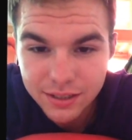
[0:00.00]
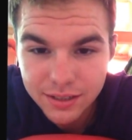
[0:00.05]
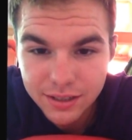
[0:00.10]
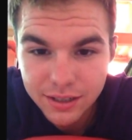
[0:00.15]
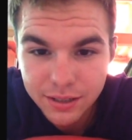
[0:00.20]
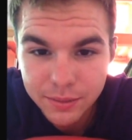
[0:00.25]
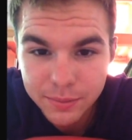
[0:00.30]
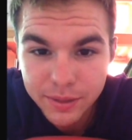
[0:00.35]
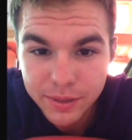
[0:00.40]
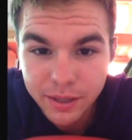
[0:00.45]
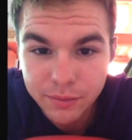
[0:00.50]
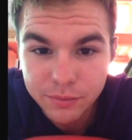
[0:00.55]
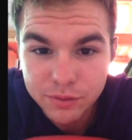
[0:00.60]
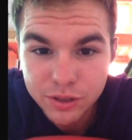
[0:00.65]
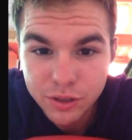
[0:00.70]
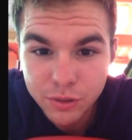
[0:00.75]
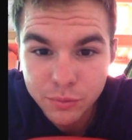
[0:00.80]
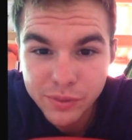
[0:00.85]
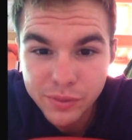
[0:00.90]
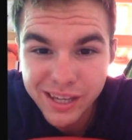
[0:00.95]
and that was
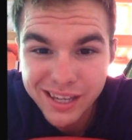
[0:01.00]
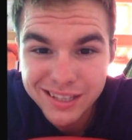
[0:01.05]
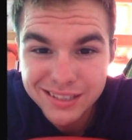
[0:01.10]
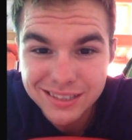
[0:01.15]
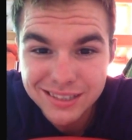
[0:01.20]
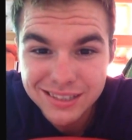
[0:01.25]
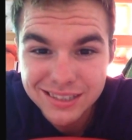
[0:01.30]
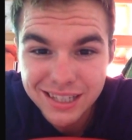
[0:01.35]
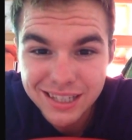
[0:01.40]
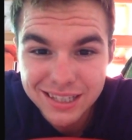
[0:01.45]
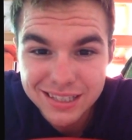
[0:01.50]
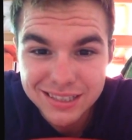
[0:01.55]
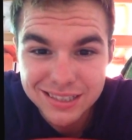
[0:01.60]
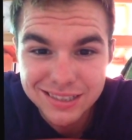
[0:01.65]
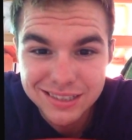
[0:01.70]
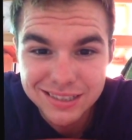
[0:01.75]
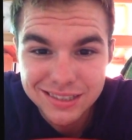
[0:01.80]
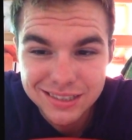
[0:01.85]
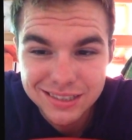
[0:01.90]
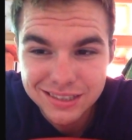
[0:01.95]
good. We ate six